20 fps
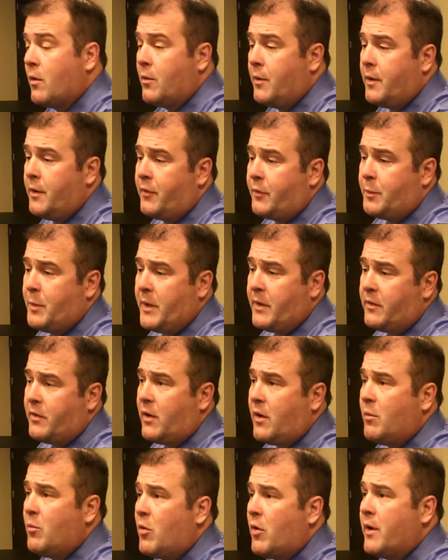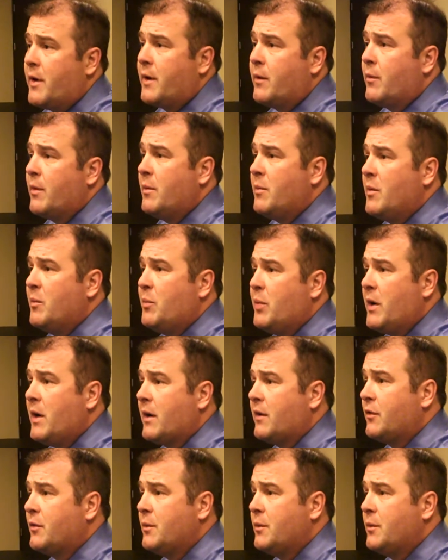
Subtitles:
No, we spent all morning rimming pucks.